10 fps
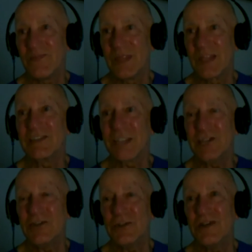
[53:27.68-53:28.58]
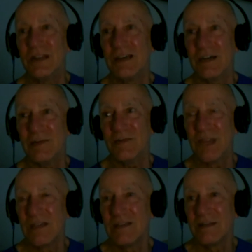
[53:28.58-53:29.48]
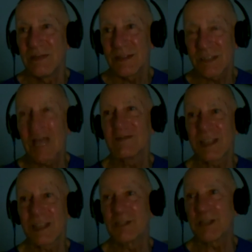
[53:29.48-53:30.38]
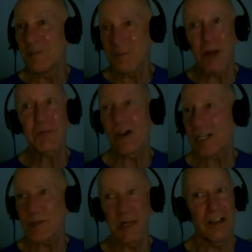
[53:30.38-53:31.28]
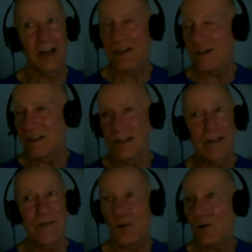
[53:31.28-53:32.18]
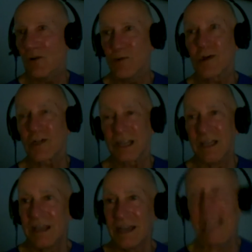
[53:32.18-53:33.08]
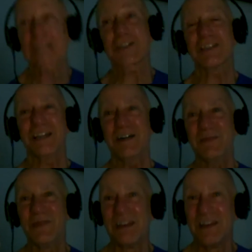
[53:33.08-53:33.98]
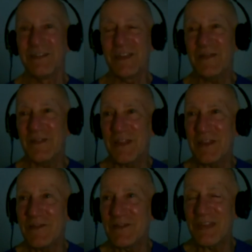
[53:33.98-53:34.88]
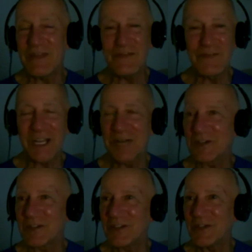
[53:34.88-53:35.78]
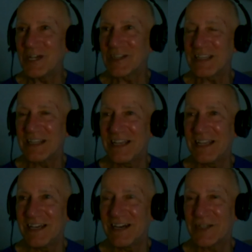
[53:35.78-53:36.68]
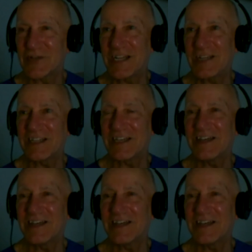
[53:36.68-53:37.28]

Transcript: continued um, so, some some of our products, but a lot of, a lot of their own work. And actually, um, they, they have even, they've even come to the U.S. and and uh, I trained uh,